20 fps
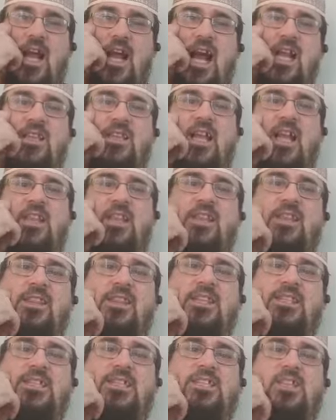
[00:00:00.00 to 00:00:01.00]
And,
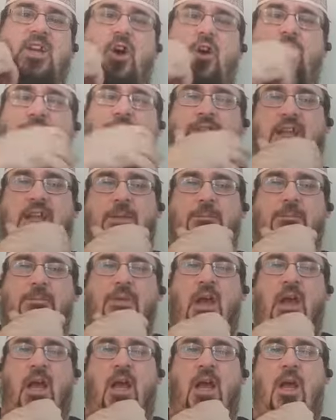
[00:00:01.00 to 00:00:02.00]
and this is the whole thing.
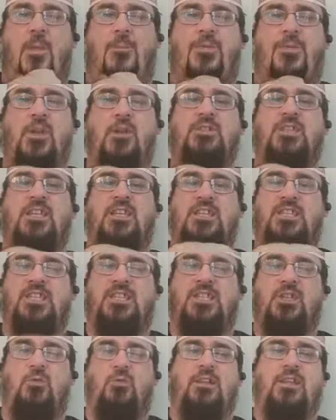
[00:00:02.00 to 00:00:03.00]
Uh, uh, Putin is
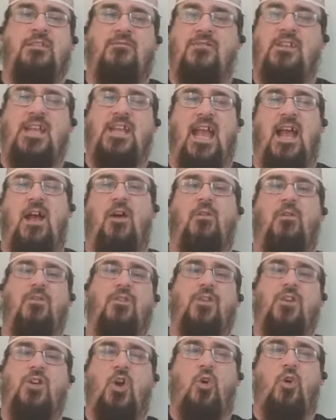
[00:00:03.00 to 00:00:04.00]
still living out
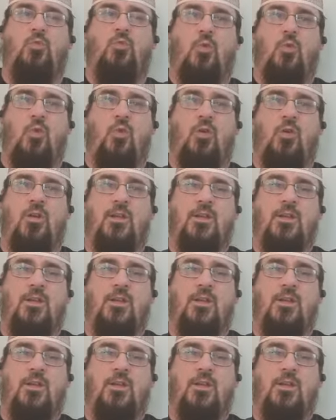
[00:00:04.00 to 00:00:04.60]
the Cold War,